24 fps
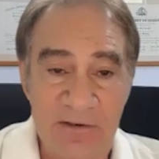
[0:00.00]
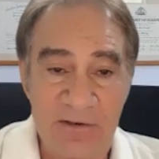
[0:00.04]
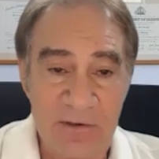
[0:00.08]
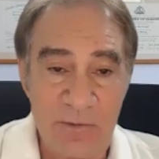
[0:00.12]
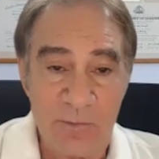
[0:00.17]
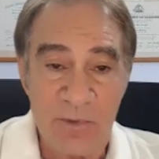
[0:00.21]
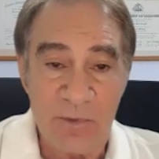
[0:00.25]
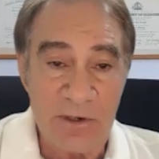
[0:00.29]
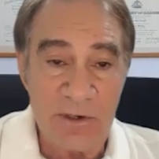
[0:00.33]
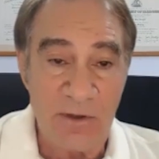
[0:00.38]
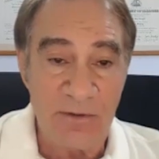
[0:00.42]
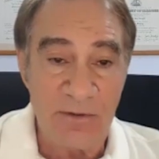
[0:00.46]
And
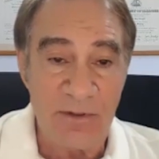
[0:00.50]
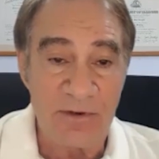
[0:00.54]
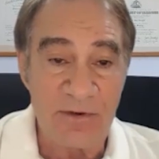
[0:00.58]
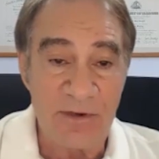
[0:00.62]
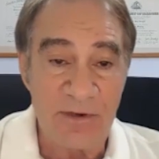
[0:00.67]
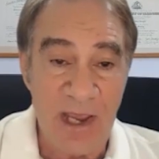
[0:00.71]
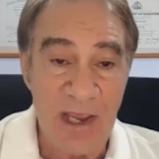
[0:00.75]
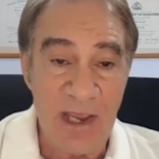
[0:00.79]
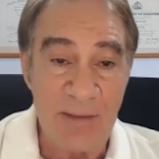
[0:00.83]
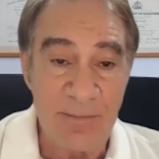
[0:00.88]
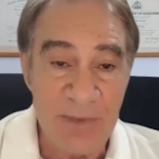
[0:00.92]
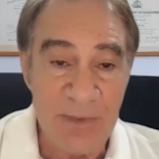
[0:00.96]
we know that
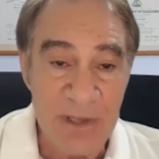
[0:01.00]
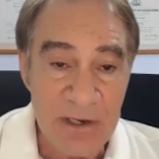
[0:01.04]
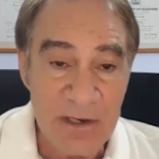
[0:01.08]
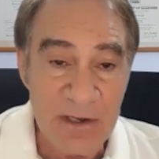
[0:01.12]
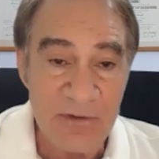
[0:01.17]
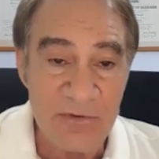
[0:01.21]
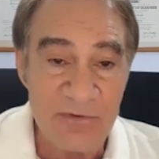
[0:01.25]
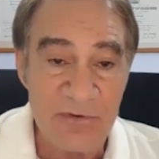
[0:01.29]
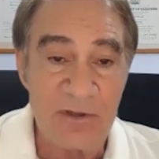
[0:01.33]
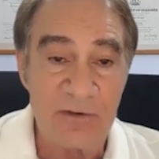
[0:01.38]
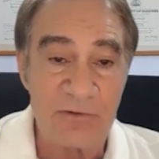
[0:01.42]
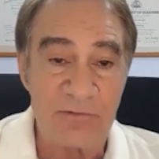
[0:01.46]

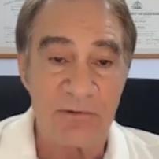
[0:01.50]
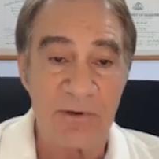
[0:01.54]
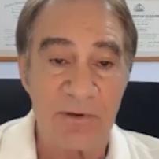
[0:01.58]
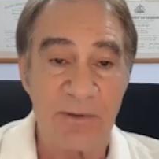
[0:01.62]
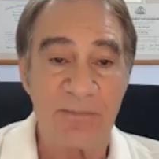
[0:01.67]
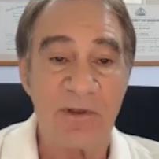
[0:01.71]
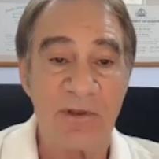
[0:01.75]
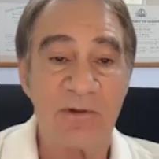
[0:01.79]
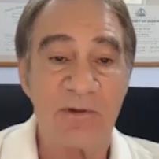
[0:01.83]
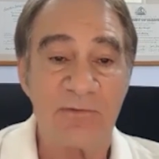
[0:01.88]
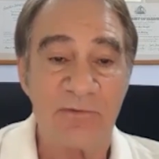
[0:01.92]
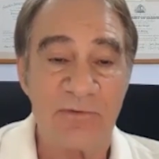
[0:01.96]
diabetes
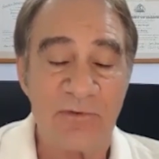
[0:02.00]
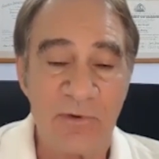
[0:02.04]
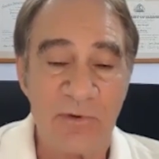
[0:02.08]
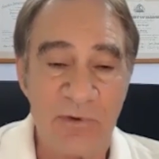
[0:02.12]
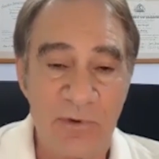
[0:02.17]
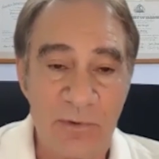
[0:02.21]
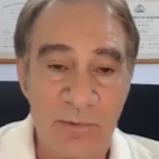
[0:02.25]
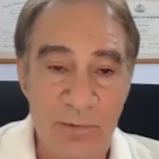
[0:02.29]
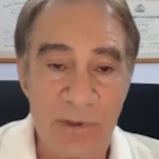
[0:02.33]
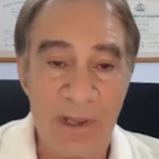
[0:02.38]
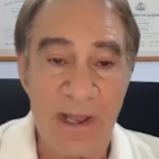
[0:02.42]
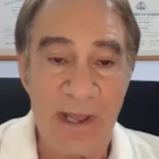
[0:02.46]
contributes
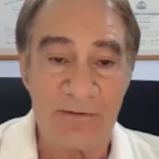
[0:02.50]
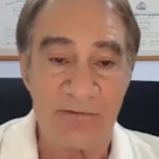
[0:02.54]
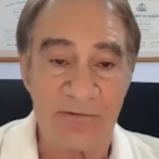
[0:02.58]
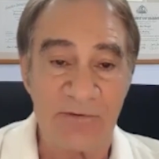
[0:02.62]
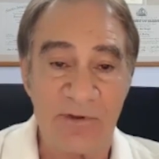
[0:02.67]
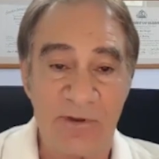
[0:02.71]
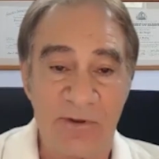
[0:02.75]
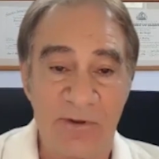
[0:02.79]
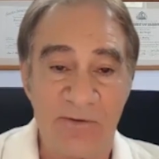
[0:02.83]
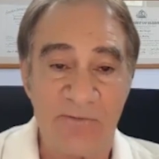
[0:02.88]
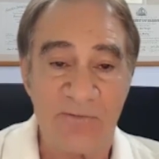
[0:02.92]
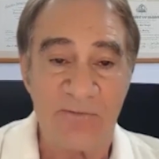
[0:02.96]
to lots
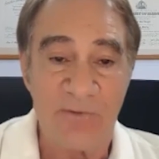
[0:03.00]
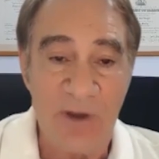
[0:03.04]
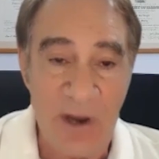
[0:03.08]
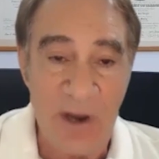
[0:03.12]
of